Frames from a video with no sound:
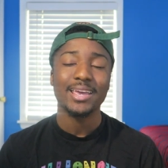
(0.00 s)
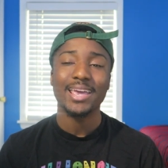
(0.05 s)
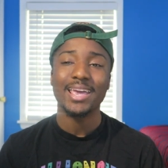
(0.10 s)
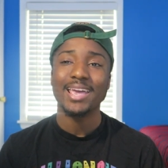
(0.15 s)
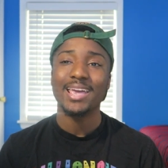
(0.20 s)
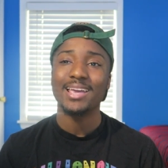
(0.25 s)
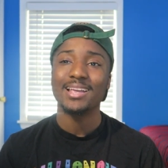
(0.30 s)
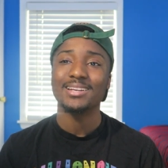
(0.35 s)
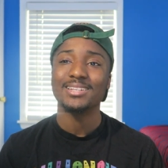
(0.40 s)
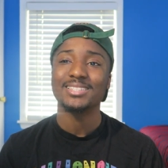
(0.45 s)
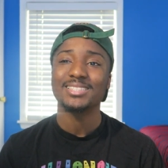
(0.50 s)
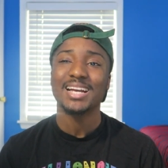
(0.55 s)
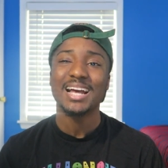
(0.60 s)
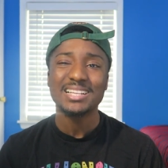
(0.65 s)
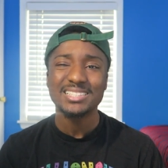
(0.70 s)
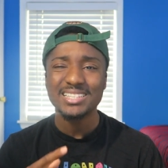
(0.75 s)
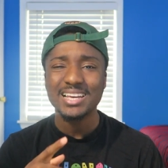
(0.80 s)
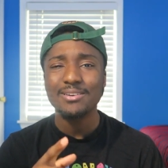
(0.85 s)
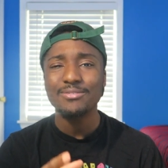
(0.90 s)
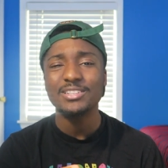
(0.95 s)
And
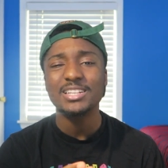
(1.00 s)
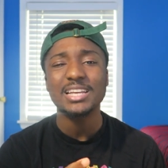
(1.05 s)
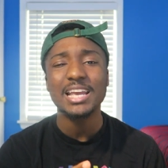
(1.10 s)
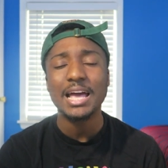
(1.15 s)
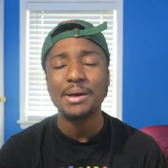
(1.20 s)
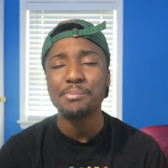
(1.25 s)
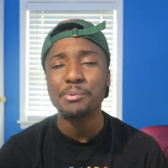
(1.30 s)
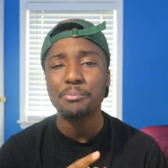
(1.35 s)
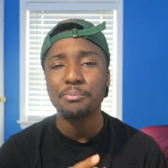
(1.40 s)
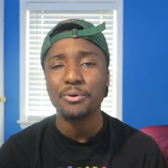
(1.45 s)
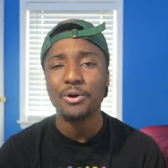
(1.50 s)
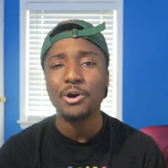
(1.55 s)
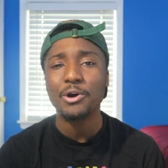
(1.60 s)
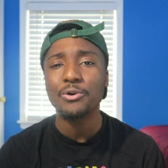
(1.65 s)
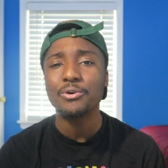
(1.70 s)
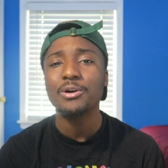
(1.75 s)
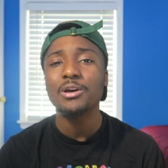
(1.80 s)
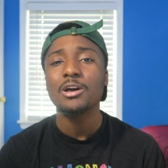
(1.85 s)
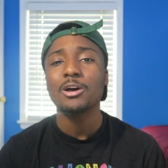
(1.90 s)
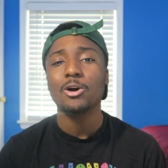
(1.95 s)
shout out to EverythingApplePro.